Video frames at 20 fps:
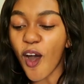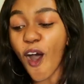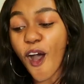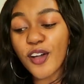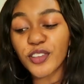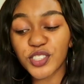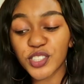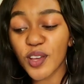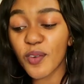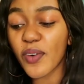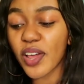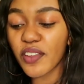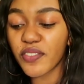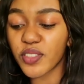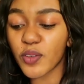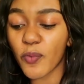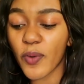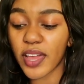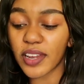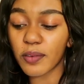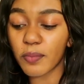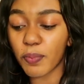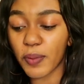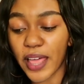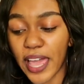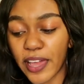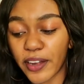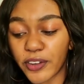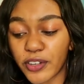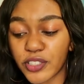also one of the wedding
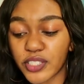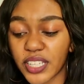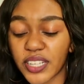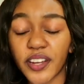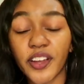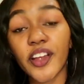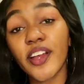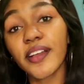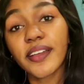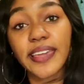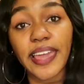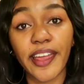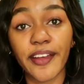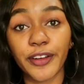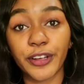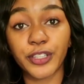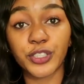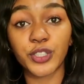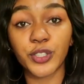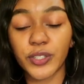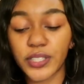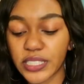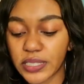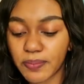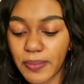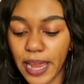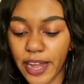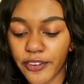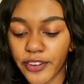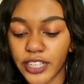planners, and her character
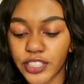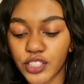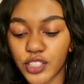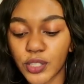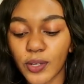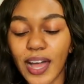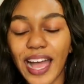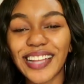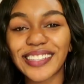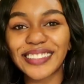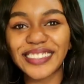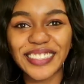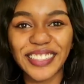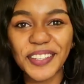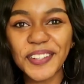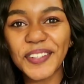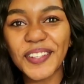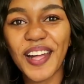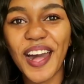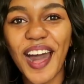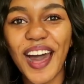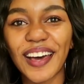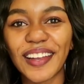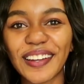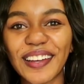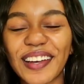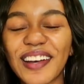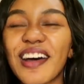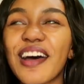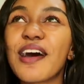is married to Adil
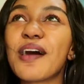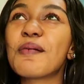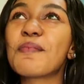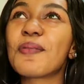Khanna,